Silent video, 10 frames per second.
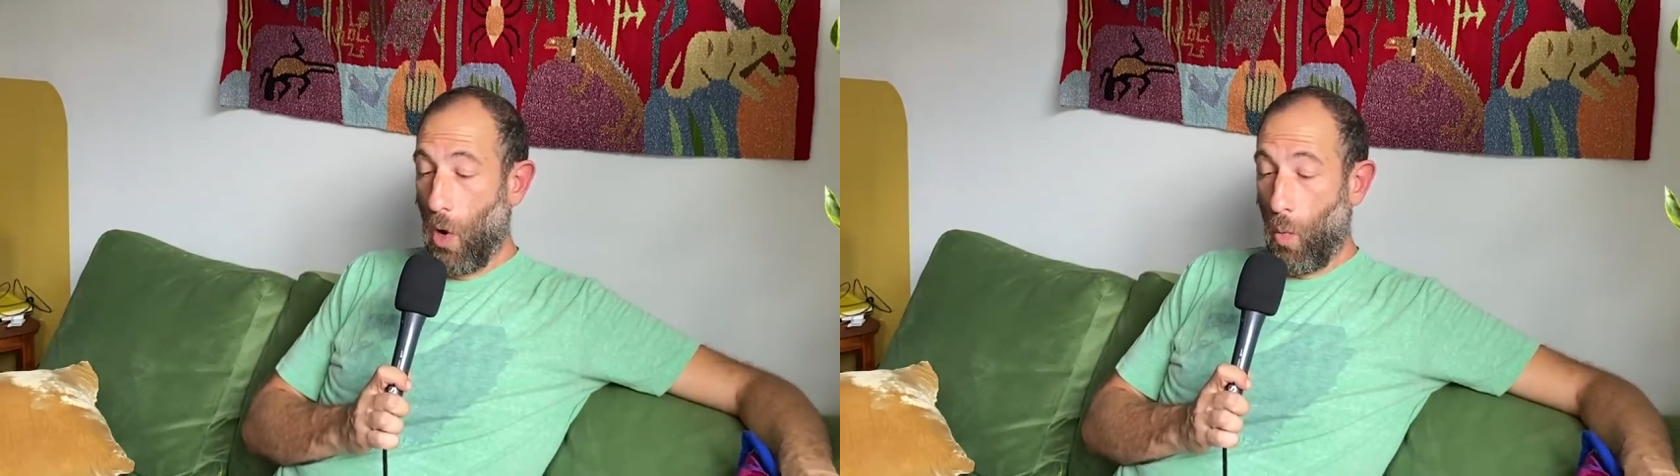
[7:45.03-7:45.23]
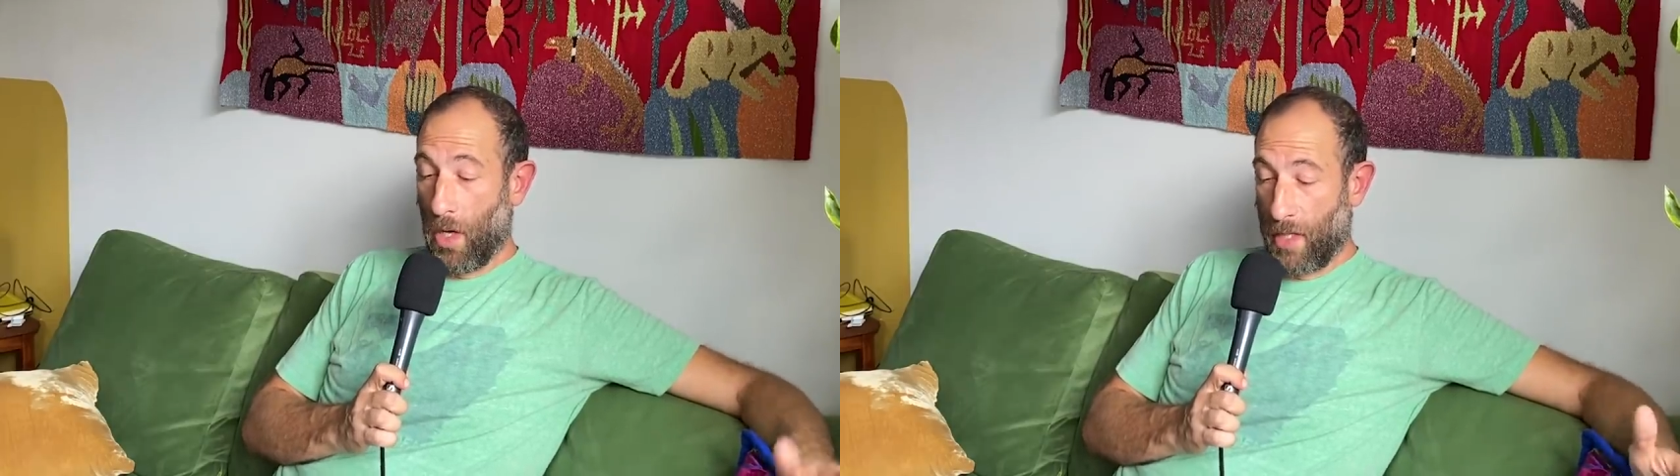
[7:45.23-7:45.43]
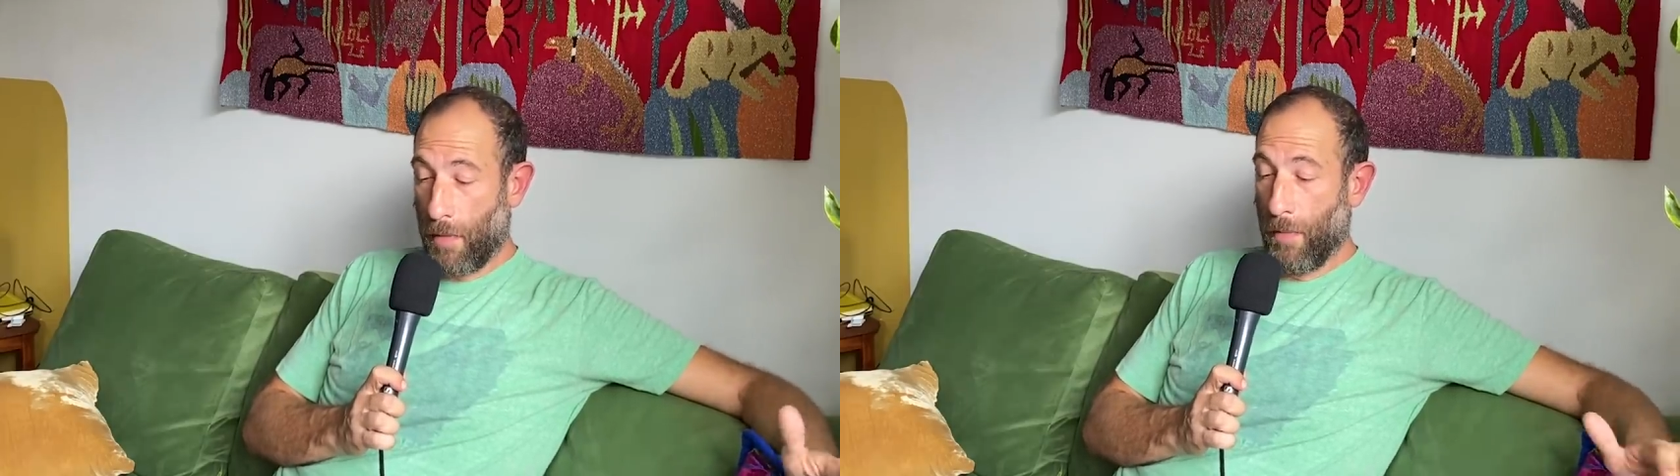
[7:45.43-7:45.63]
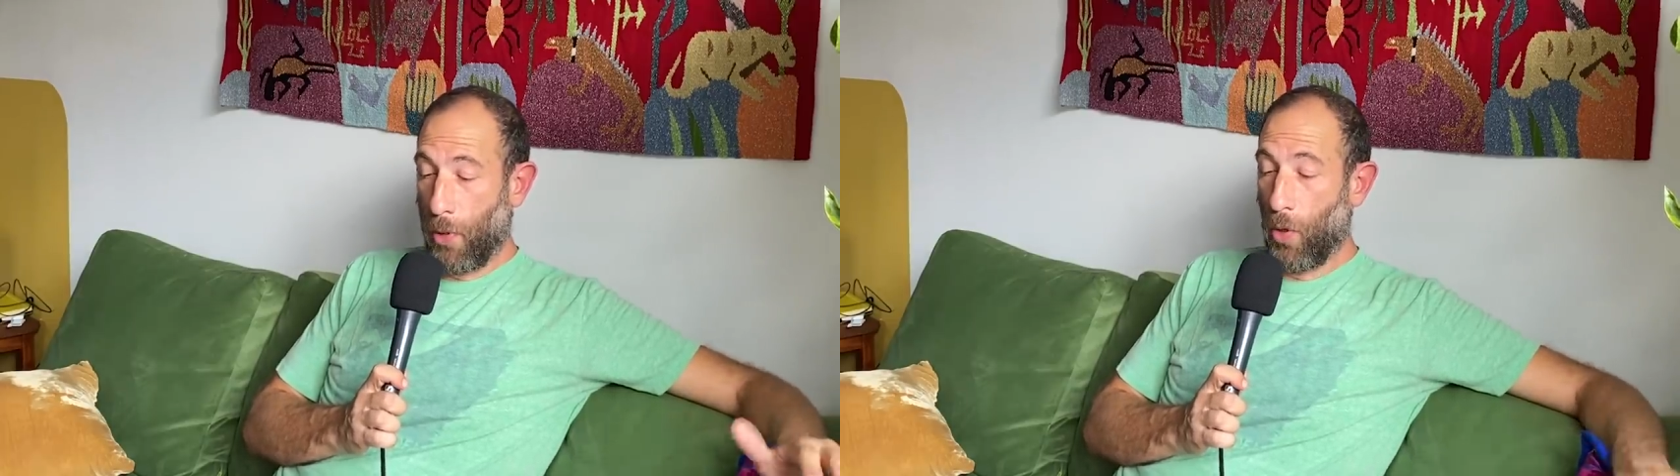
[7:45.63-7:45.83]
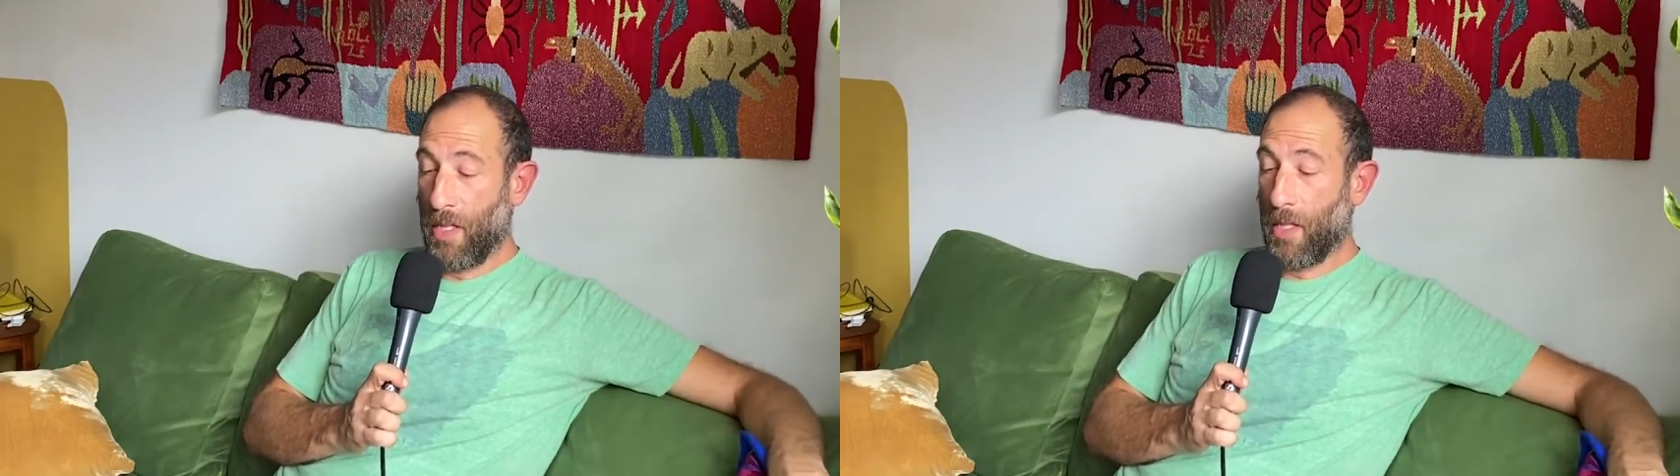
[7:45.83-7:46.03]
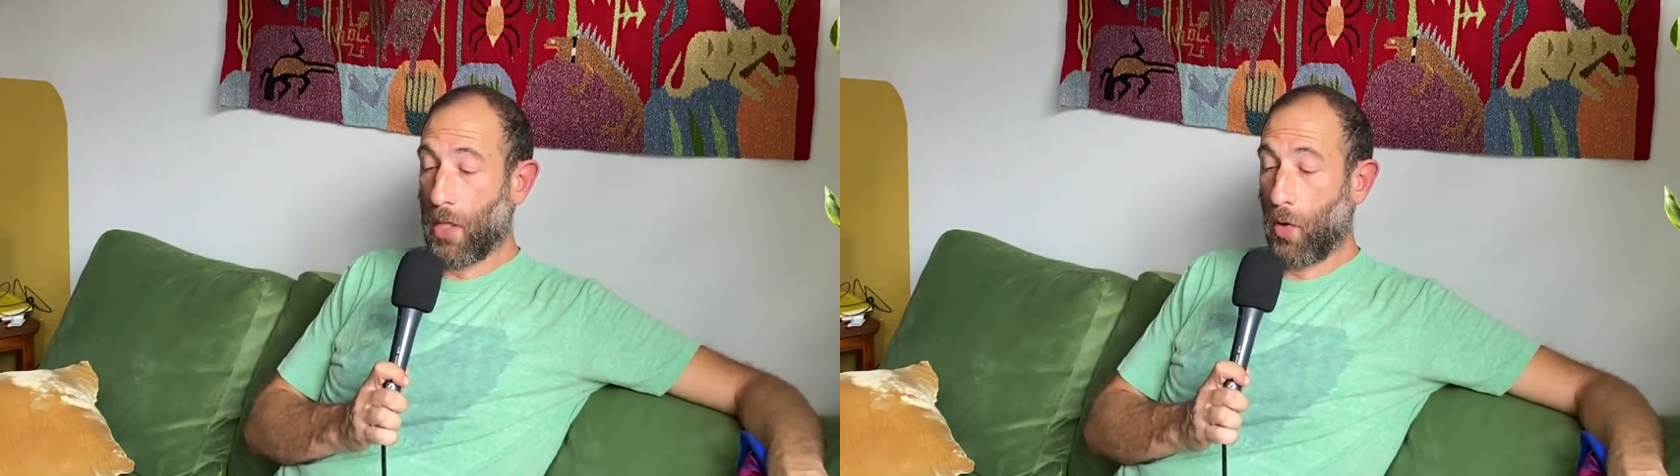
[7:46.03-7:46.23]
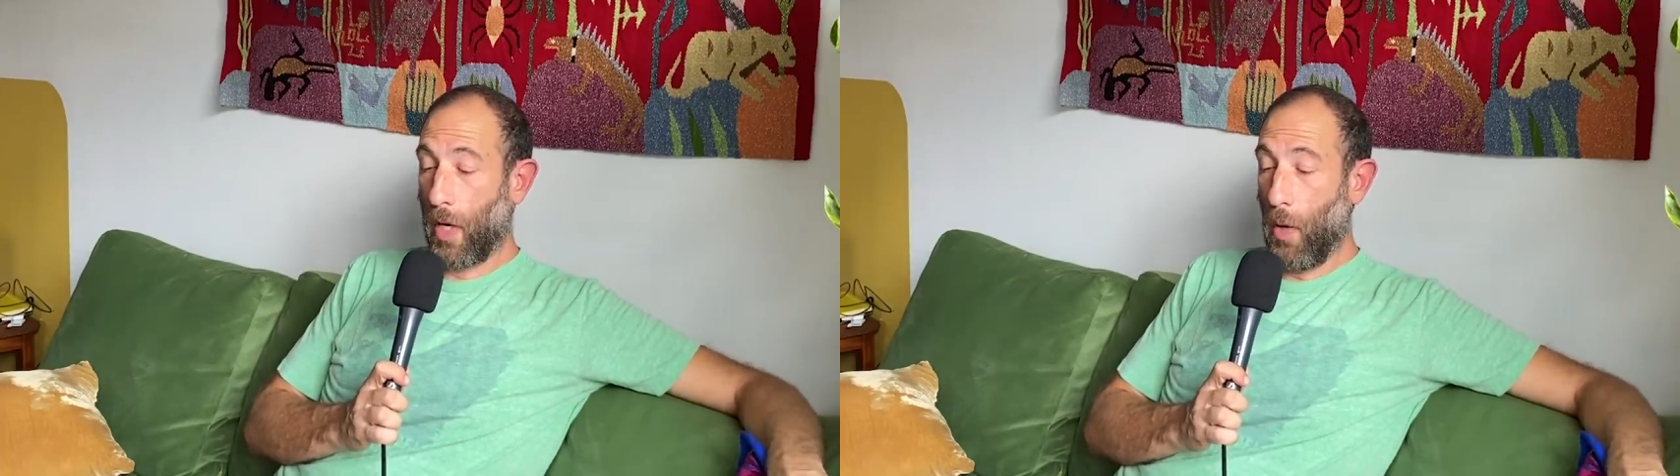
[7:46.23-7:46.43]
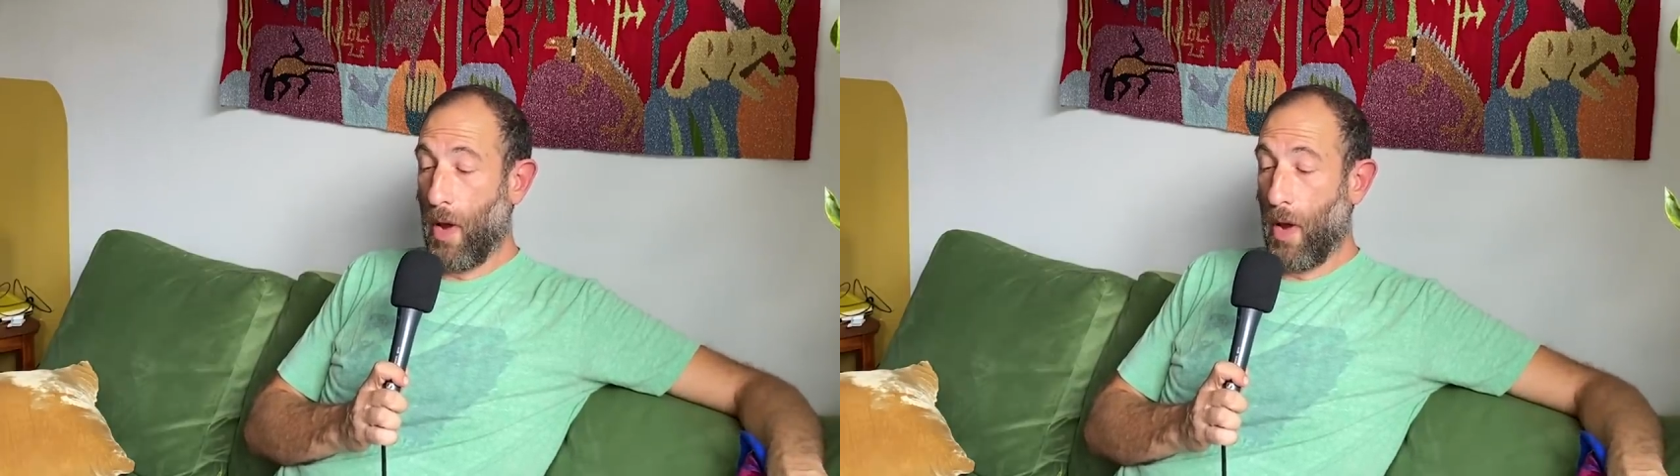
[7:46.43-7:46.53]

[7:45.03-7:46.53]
While some employees disagree,